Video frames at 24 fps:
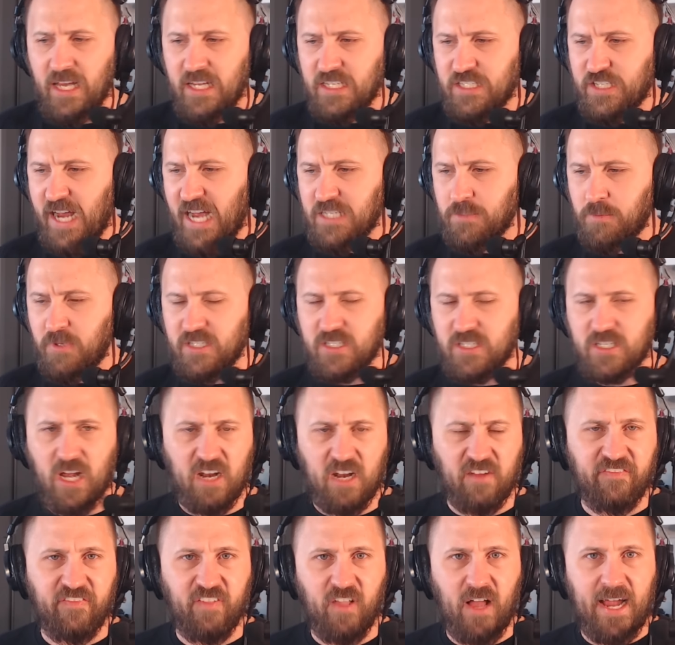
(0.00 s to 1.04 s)
Jasmine's got
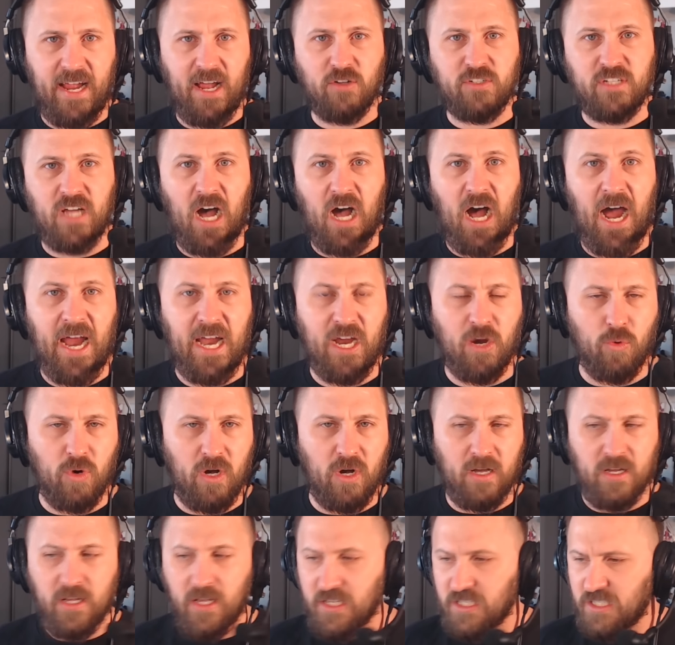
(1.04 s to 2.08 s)
to fly out to
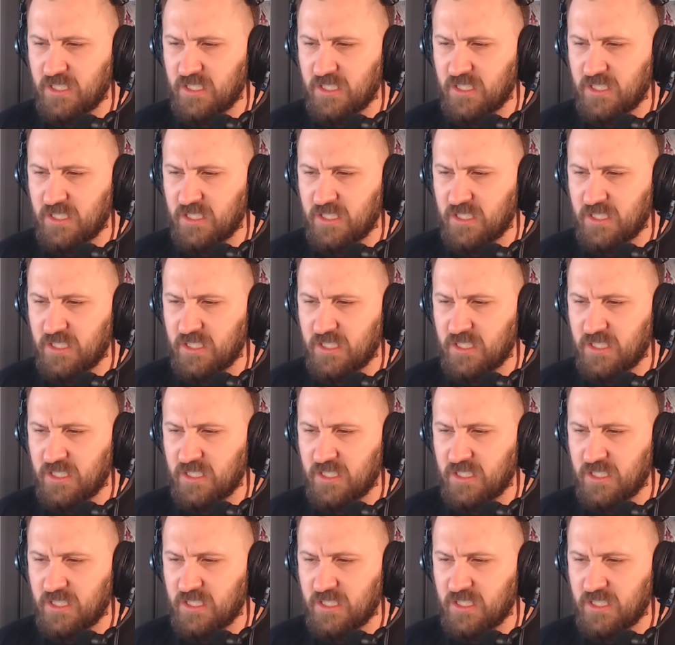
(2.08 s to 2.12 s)
Iowa.